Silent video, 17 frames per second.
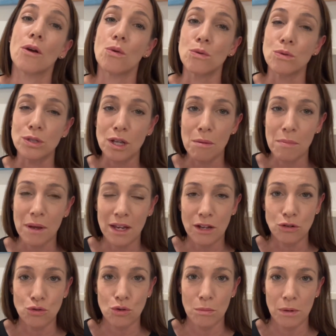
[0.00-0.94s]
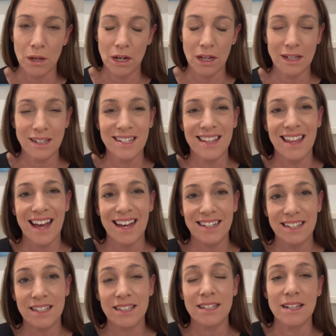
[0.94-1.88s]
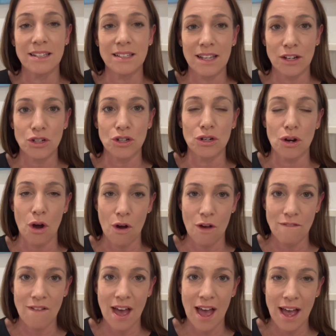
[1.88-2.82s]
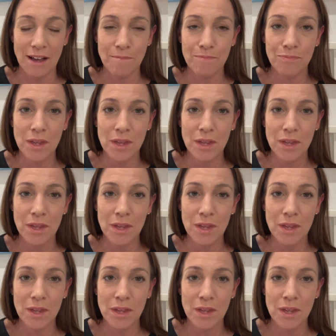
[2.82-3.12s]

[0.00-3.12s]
also be contributing to that C-section overhang.